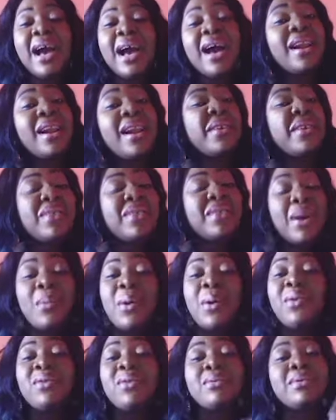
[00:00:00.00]
And even
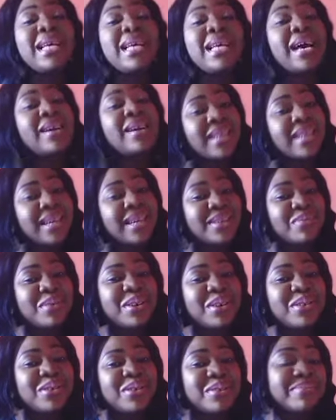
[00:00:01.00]
apart from that, outside the
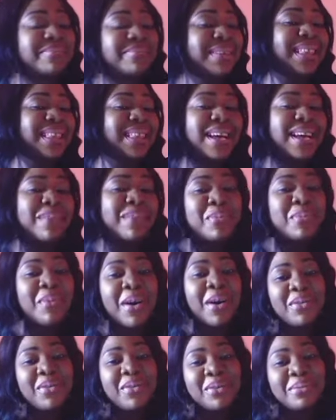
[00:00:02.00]
bedroom, I think I'm a
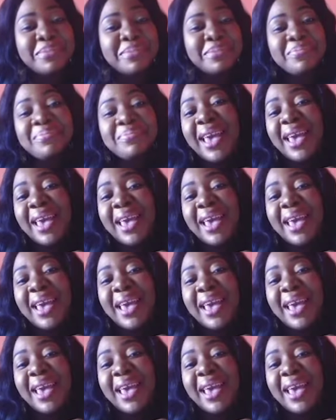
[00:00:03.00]
performer.